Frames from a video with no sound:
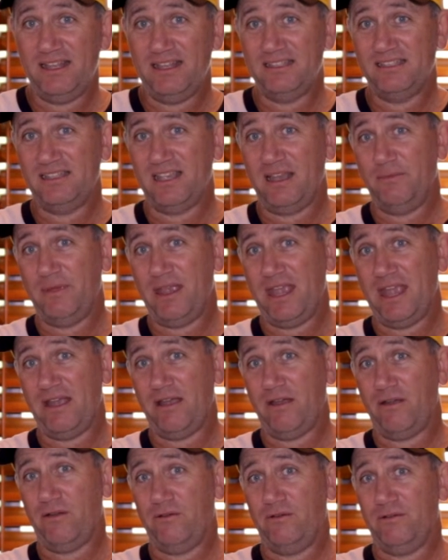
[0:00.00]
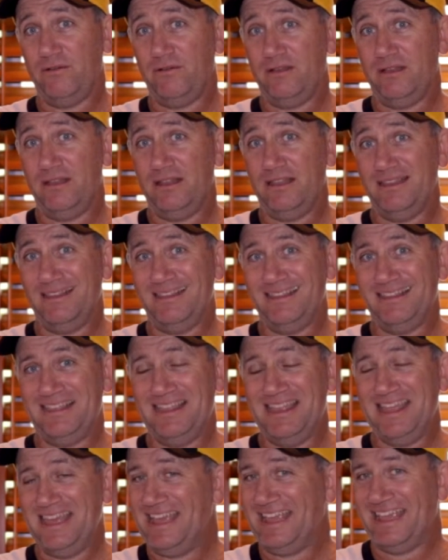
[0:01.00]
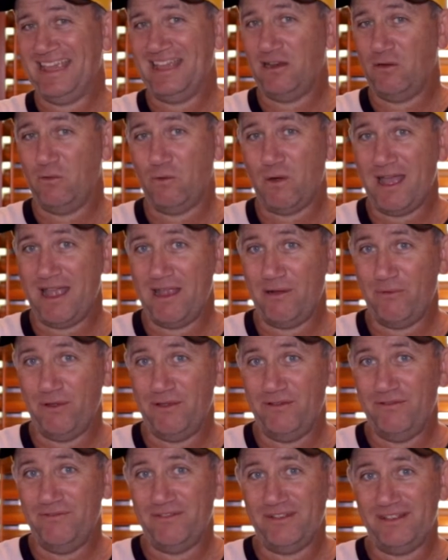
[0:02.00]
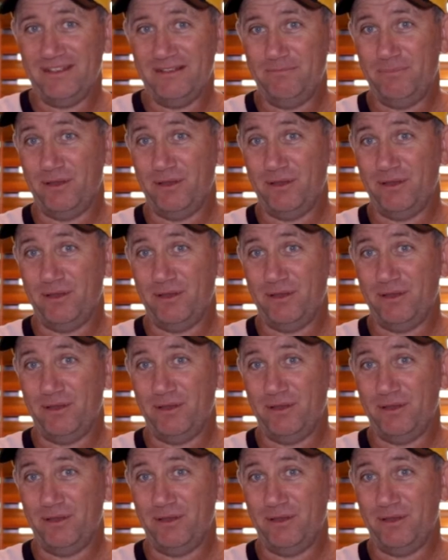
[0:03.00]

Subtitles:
Somehow they're getting away with,